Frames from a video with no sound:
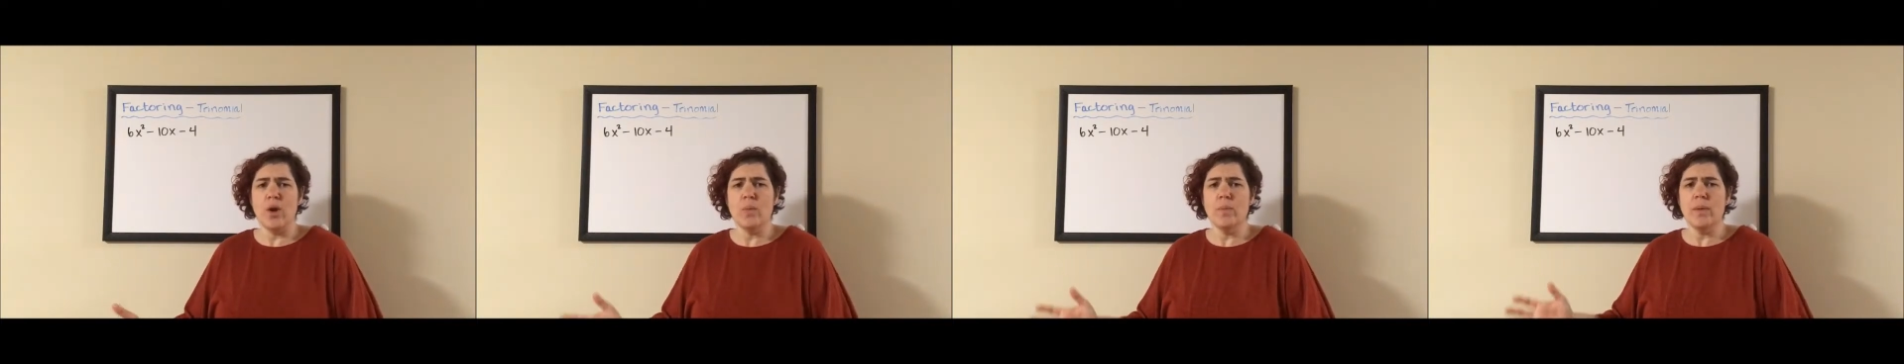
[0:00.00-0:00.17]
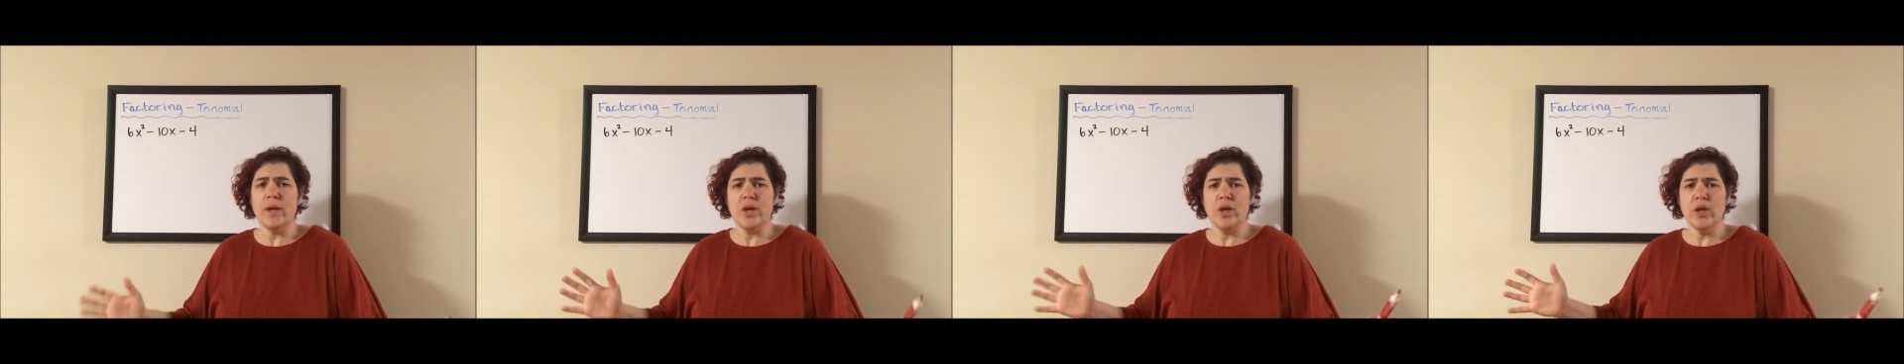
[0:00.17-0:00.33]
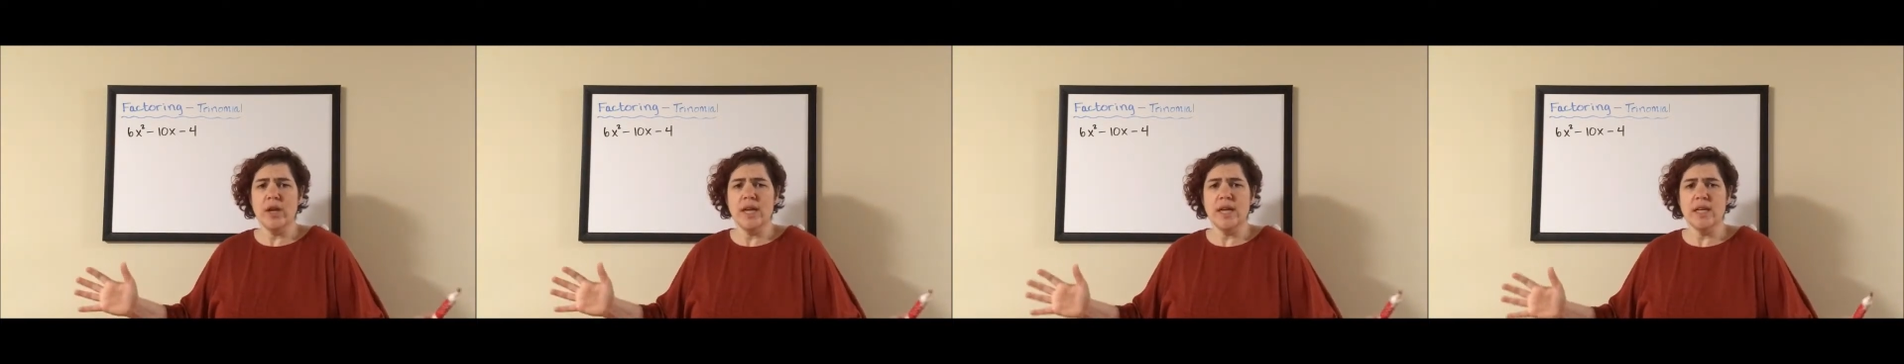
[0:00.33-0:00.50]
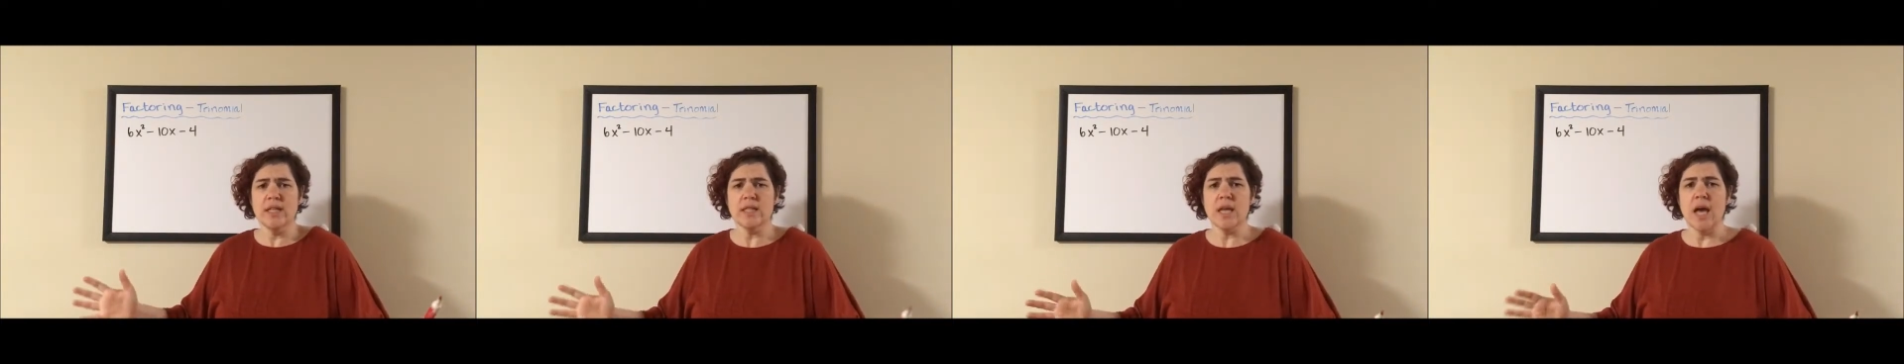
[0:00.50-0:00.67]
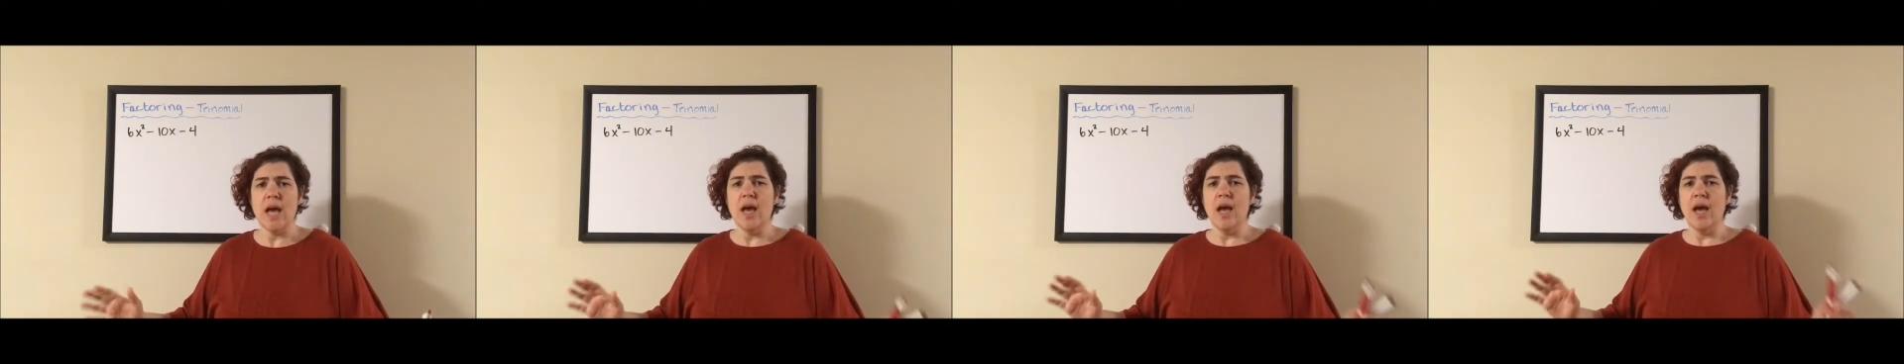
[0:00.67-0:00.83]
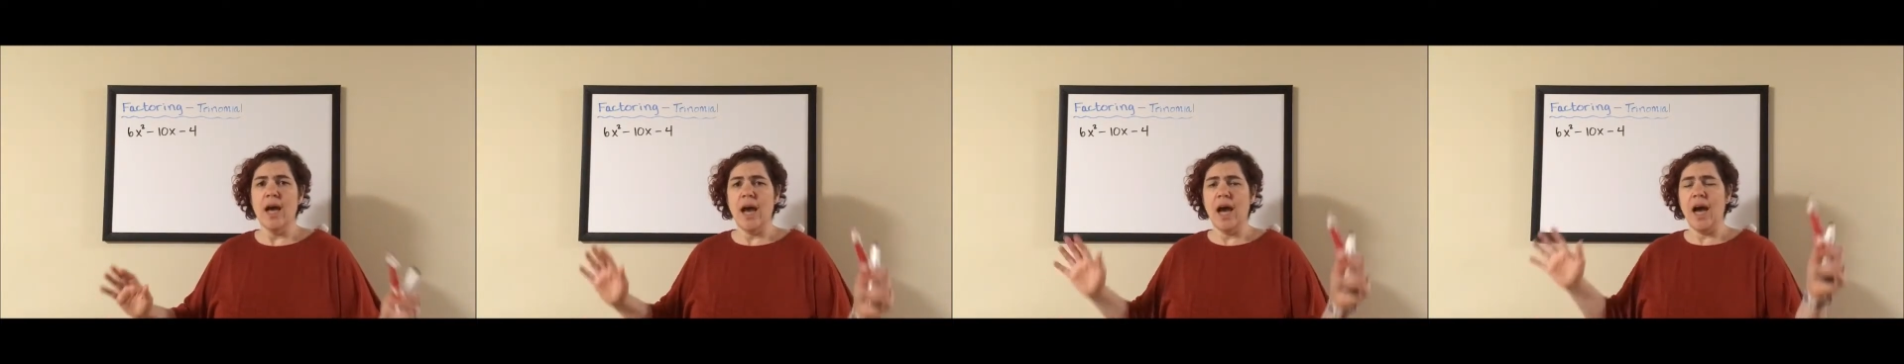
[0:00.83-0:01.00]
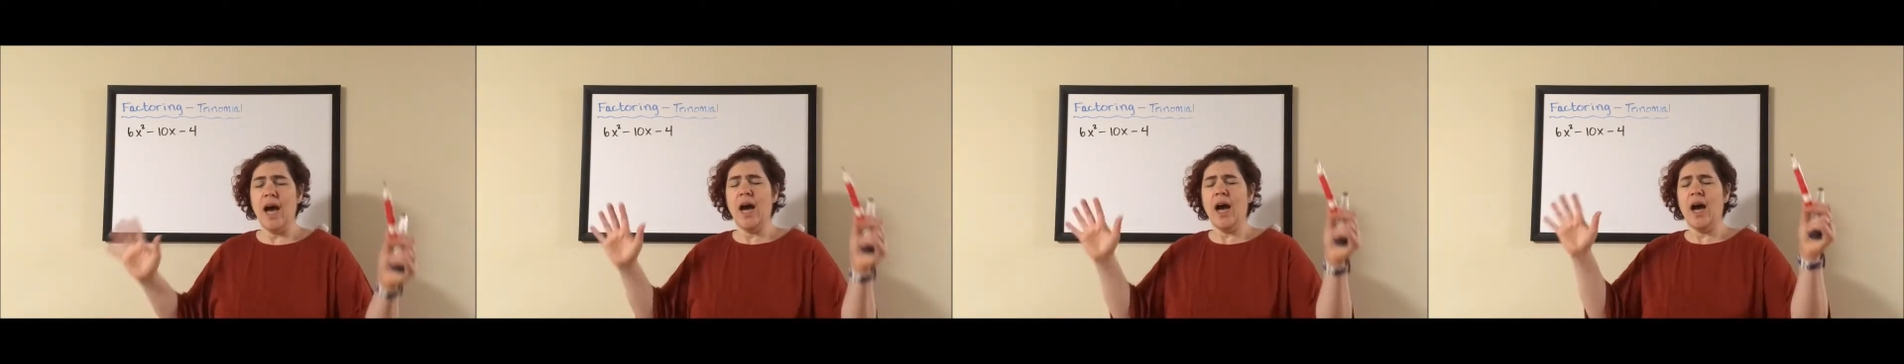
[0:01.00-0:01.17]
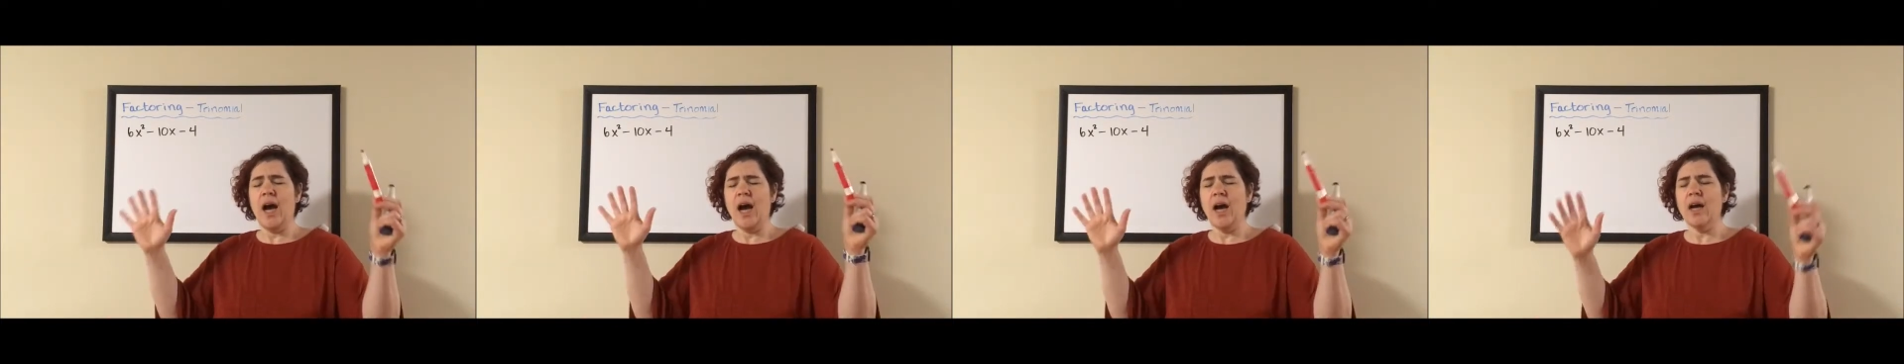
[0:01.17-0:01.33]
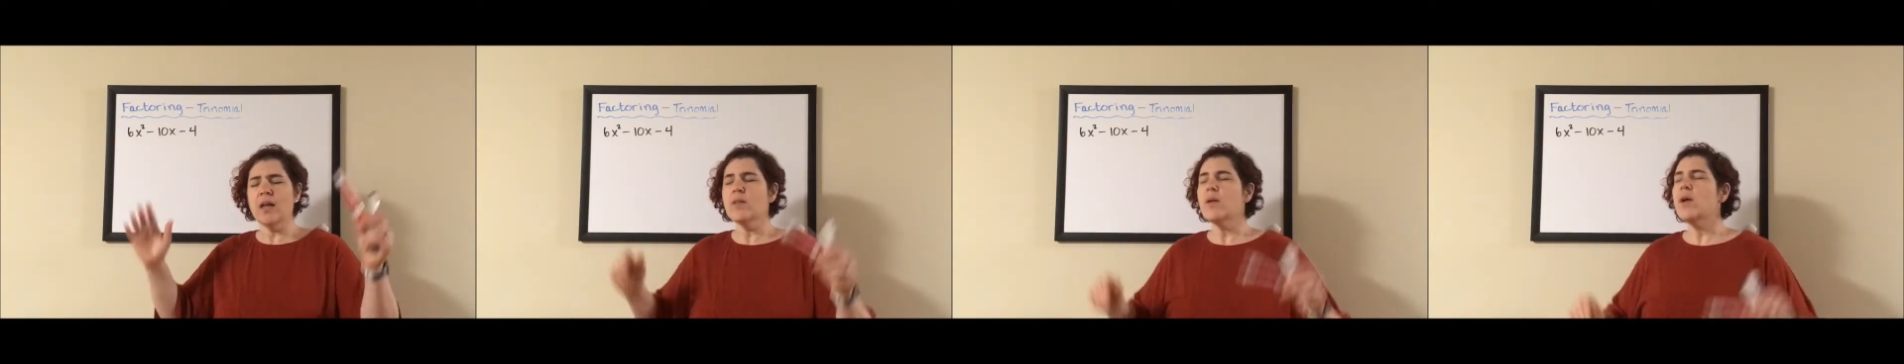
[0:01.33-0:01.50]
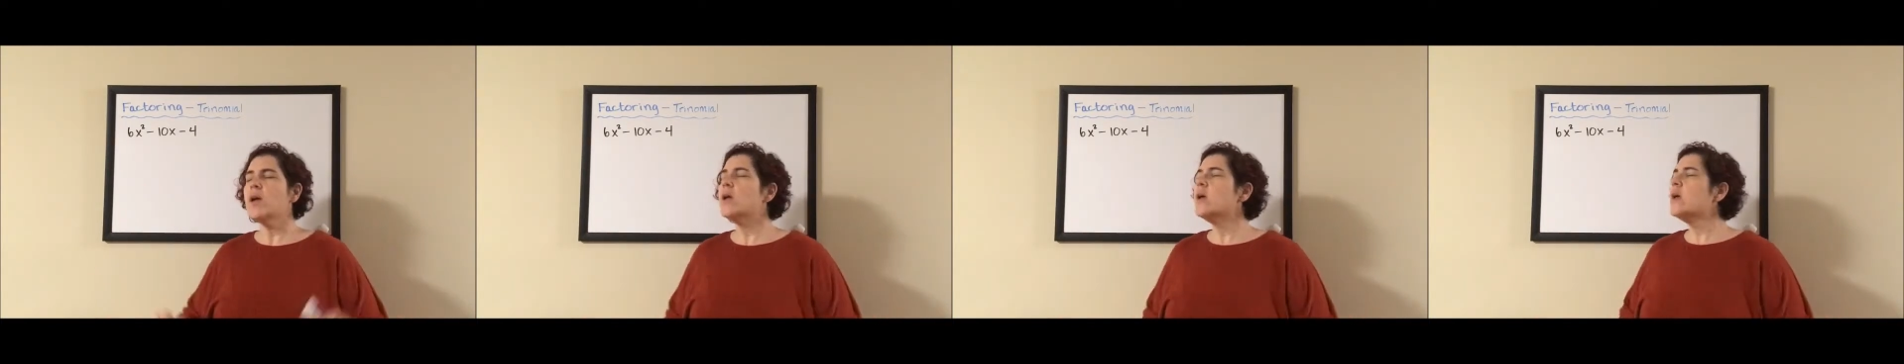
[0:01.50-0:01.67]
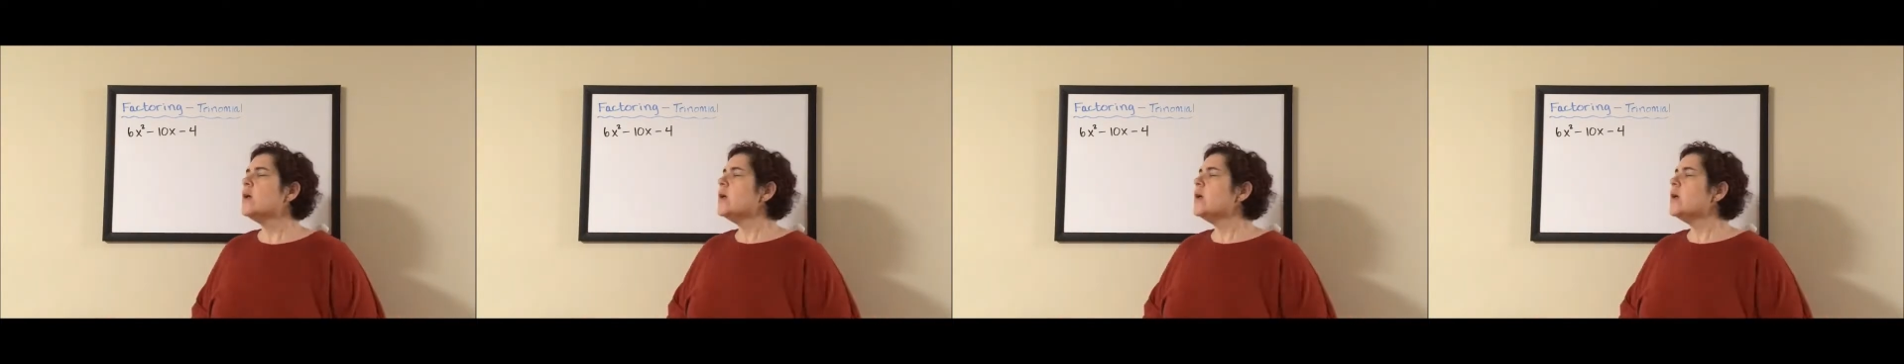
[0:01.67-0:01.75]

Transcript: oh my goodness, ah!